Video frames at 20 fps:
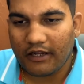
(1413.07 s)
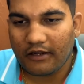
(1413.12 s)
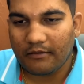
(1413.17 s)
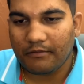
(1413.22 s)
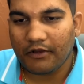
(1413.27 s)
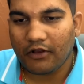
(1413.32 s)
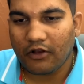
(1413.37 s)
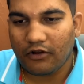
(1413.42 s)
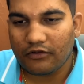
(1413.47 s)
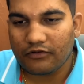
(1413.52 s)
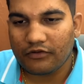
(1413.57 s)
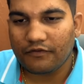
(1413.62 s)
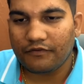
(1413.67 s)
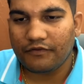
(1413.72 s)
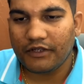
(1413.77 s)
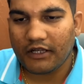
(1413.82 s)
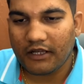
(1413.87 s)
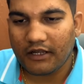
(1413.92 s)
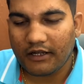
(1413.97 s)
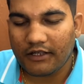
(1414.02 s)
And because of
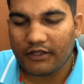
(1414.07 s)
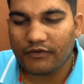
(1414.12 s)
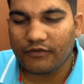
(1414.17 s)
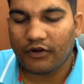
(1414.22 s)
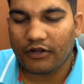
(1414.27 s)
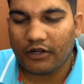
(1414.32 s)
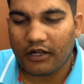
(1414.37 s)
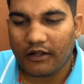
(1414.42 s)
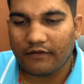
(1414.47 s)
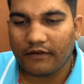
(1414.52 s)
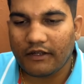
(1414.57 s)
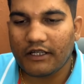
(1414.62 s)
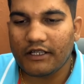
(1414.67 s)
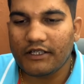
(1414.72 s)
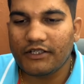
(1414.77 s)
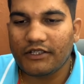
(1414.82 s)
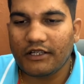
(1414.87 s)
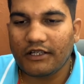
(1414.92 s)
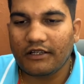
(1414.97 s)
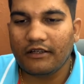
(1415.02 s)
weakness, whatever
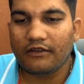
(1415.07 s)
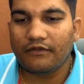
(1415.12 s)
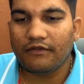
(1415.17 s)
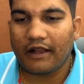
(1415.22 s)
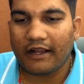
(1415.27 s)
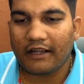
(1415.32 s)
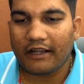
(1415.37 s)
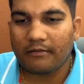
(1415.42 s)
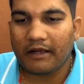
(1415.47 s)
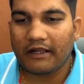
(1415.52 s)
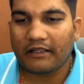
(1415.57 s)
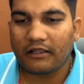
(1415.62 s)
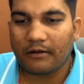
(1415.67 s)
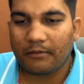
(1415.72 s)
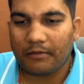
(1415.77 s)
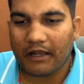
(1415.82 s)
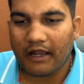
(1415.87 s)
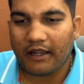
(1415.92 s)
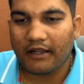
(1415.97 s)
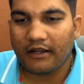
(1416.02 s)
is signified by the
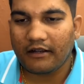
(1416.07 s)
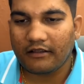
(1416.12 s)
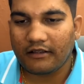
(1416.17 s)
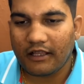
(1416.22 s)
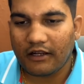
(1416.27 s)
planet,